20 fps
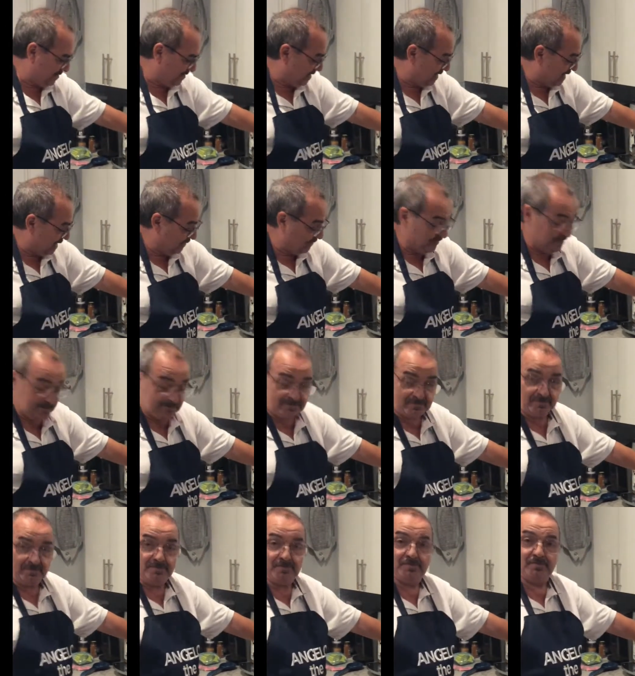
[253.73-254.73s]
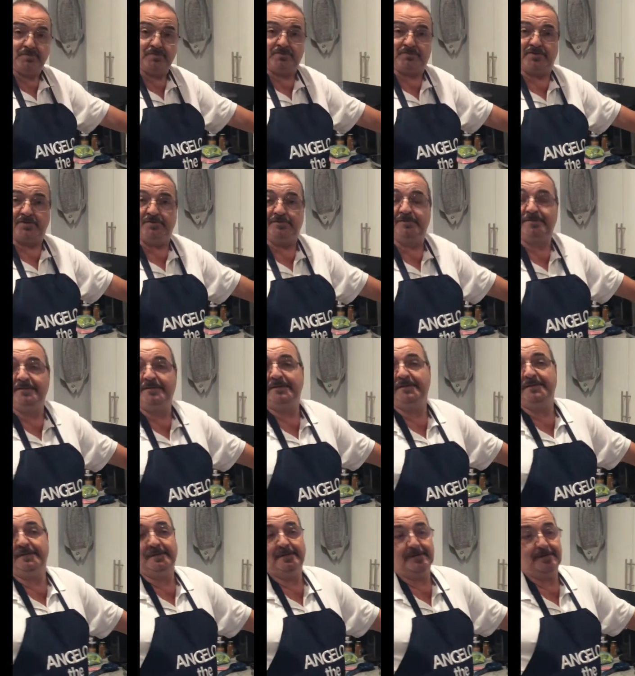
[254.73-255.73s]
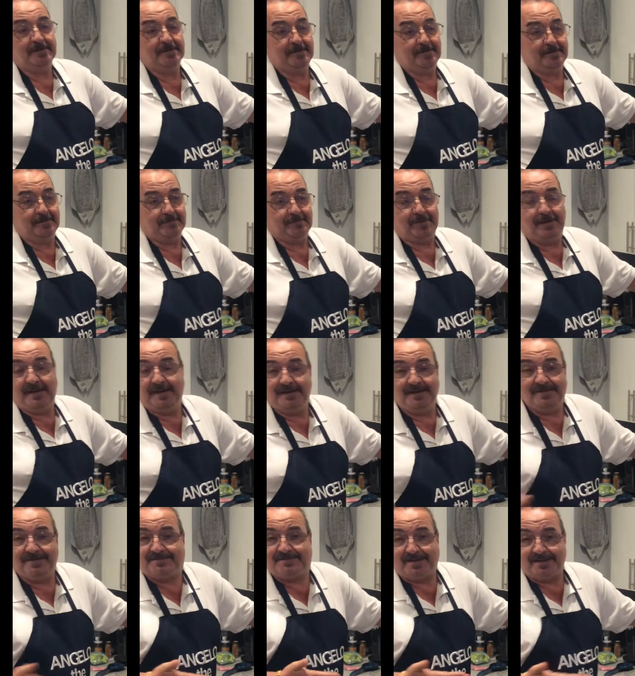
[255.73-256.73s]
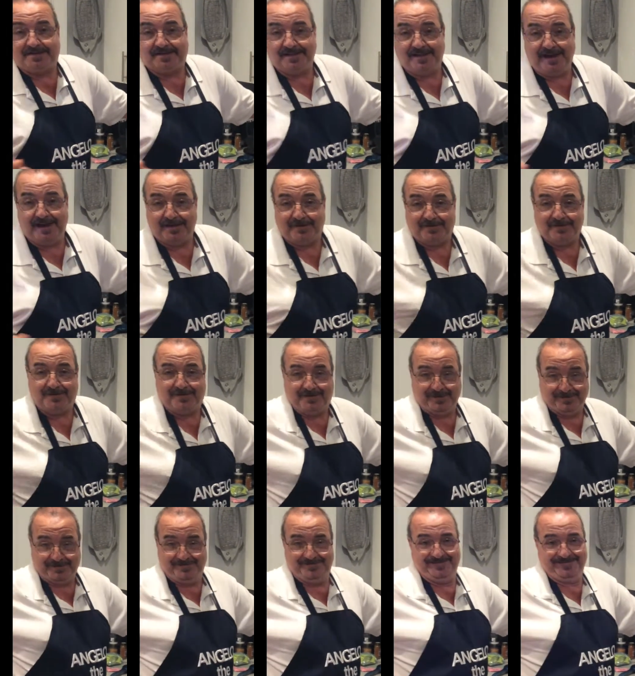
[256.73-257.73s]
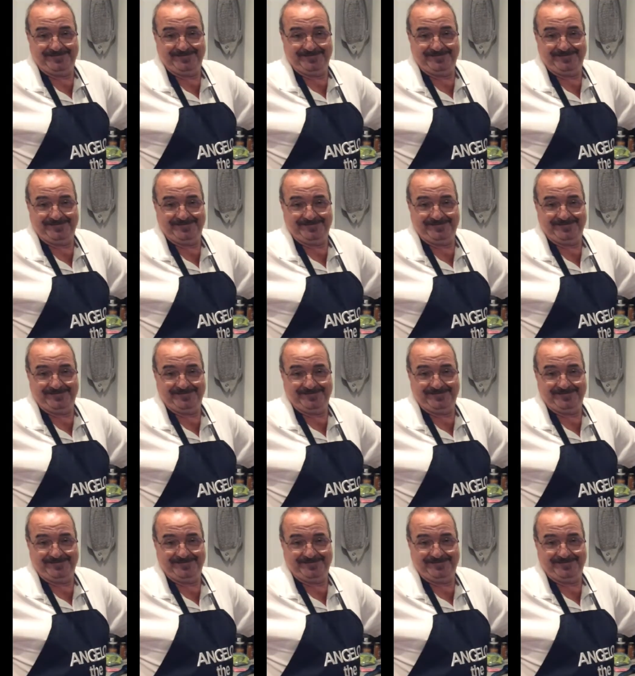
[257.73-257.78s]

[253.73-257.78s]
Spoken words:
her laugh, and I'm sure you do too. Something I could do.